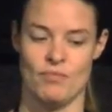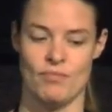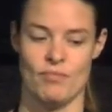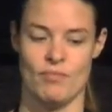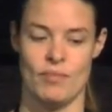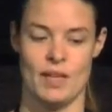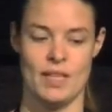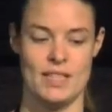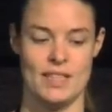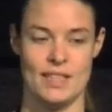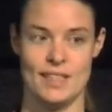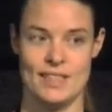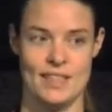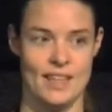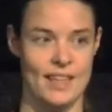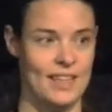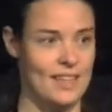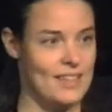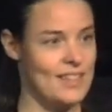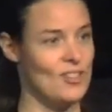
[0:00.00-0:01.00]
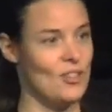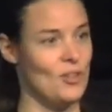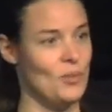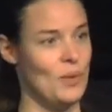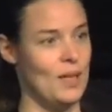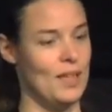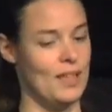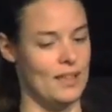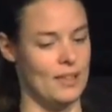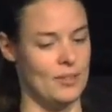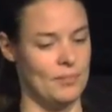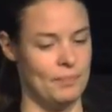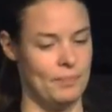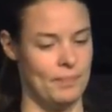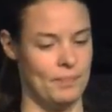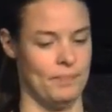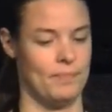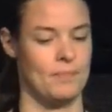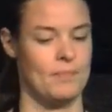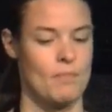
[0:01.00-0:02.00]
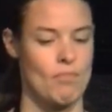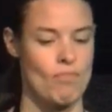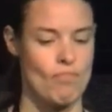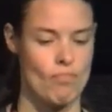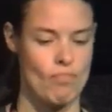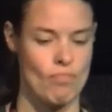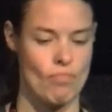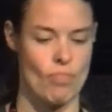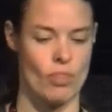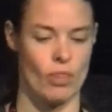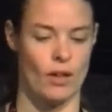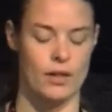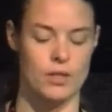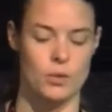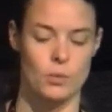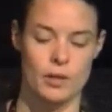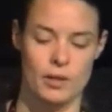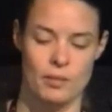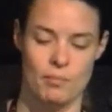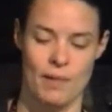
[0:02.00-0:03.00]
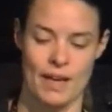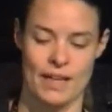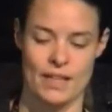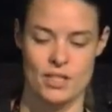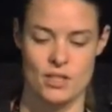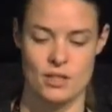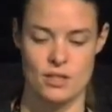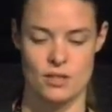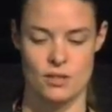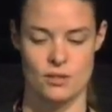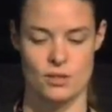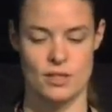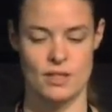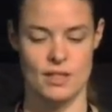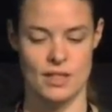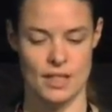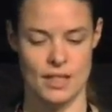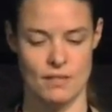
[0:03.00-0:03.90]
basically saying it's not weird. You want max to use negative